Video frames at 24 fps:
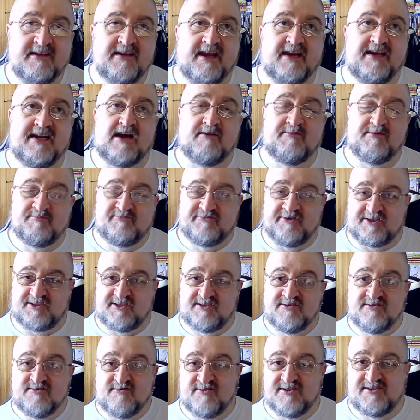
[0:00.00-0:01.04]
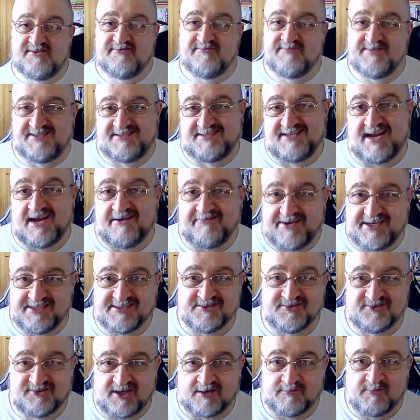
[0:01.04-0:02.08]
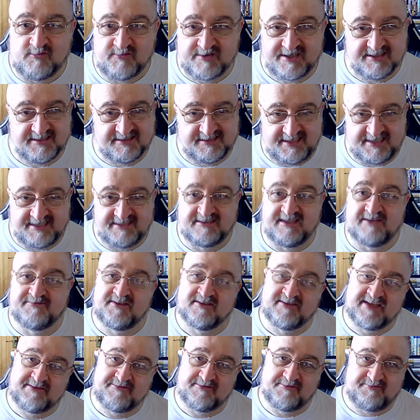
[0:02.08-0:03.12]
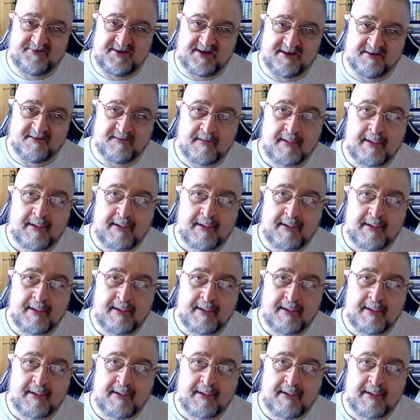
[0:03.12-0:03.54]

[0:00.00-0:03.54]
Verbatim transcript: And Albert Brooks knows from the start he's in trouble because he's lived a life of fear.